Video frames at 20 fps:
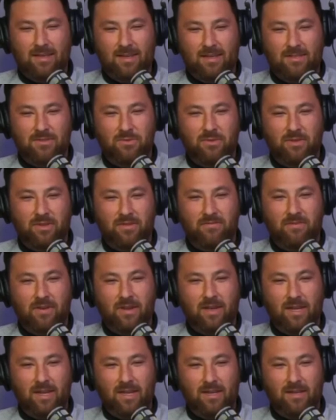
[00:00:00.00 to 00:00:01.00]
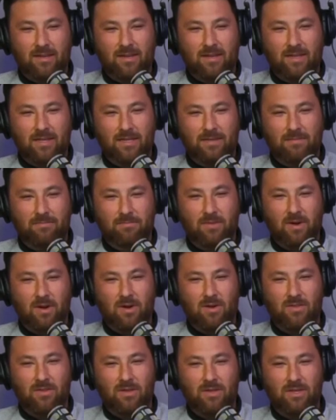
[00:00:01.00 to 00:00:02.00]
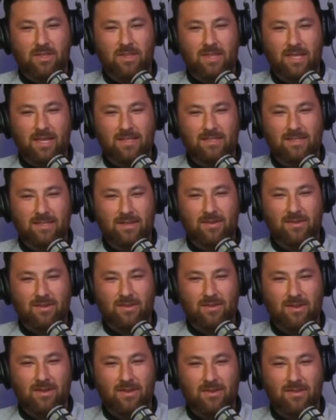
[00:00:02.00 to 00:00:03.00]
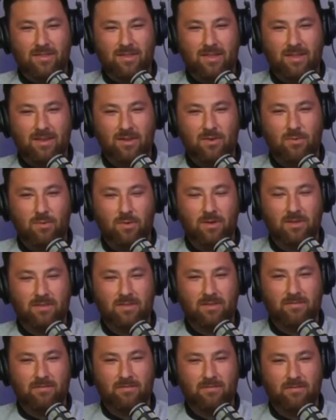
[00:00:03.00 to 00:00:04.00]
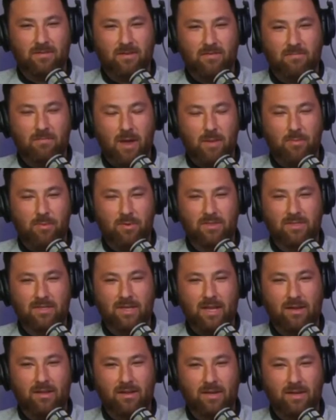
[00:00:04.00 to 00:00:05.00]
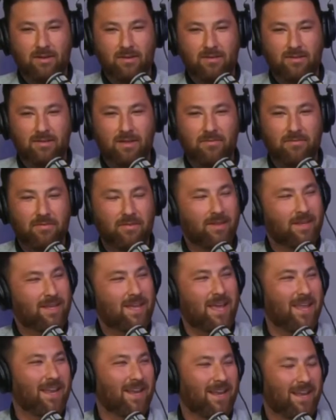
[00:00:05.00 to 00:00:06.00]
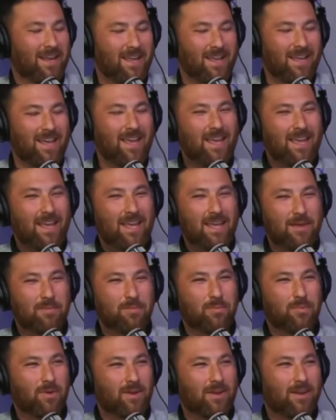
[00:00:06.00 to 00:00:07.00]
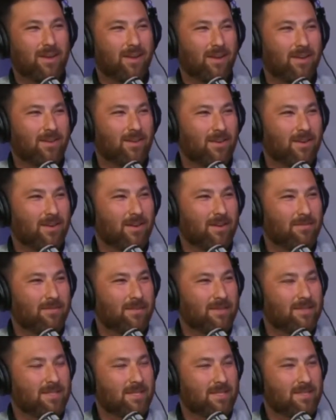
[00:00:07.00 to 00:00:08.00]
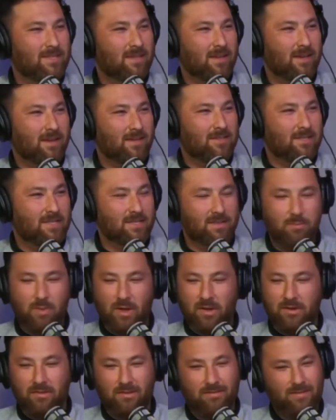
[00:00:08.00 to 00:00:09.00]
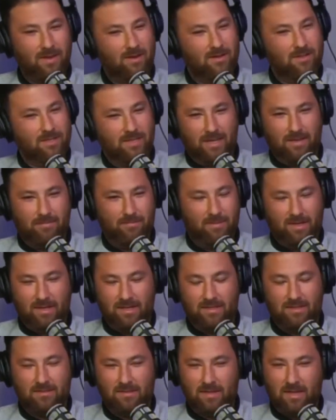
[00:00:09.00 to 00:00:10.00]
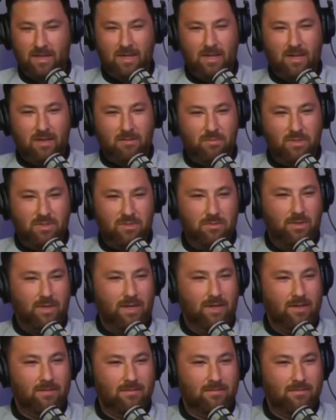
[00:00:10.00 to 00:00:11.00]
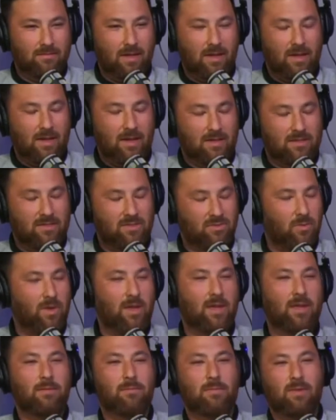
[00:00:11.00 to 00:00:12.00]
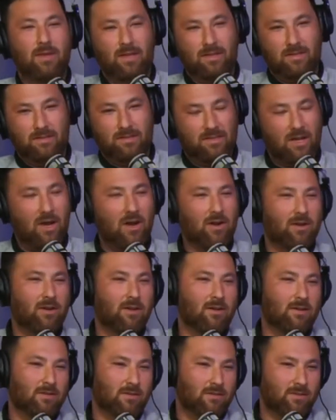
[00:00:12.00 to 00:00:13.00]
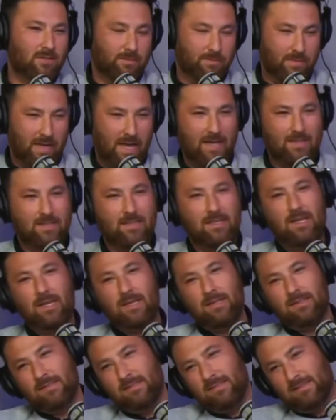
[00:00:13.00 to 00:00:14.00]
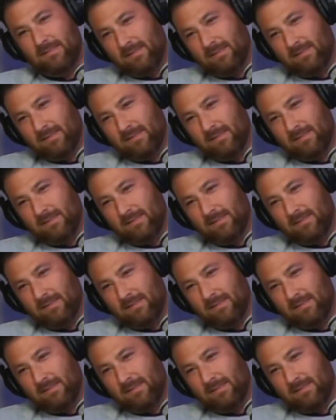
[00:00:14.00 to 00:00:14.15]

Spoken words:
really funny. All the good things and all the quirks of my personality are definitely getting imprinted on her. But she's a bundle of energy. I mean, it's between swim and soccer, gymnastics,